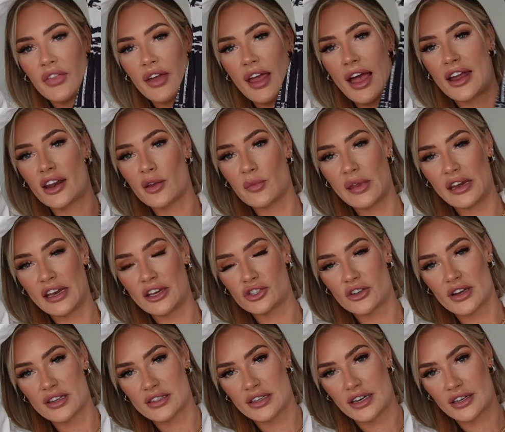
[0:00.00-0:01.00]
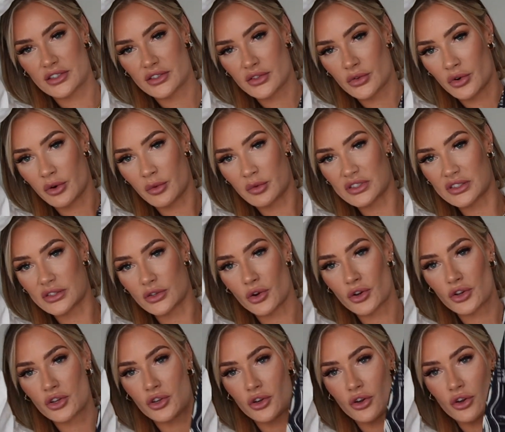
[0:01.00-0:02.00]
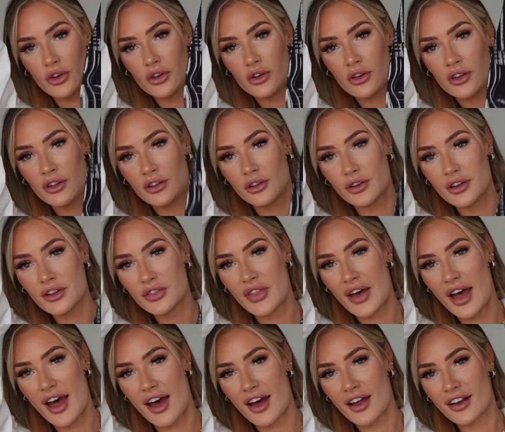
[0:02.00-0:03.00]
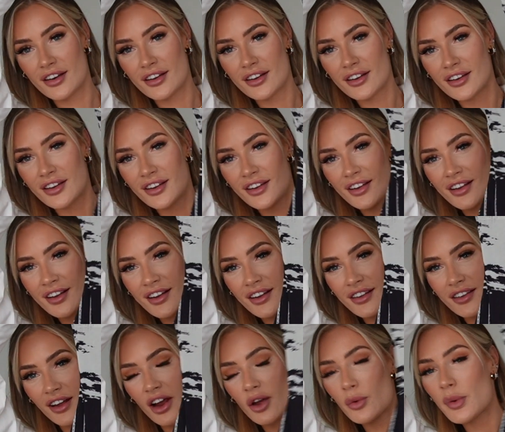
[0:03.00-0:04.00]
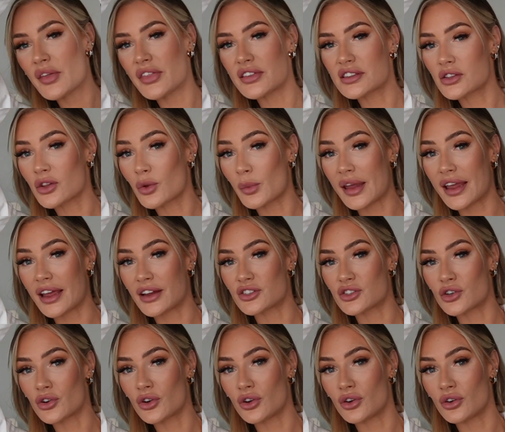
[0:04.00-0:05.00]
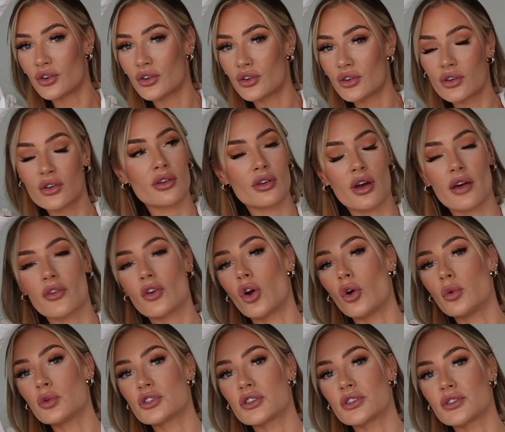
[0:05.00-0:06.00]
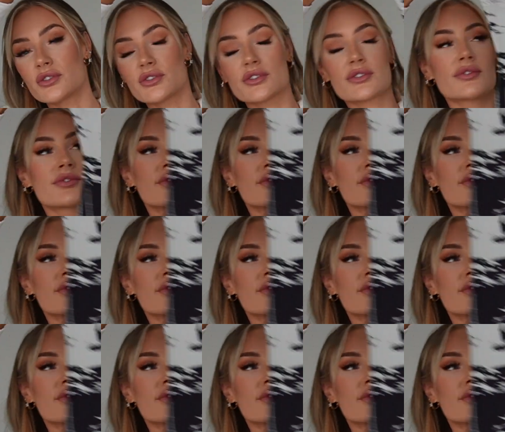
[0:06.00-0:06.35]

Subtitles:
they had a mini dress and I just thought it was so cute. Look at that. I could wear this on the weekend too. I've got options.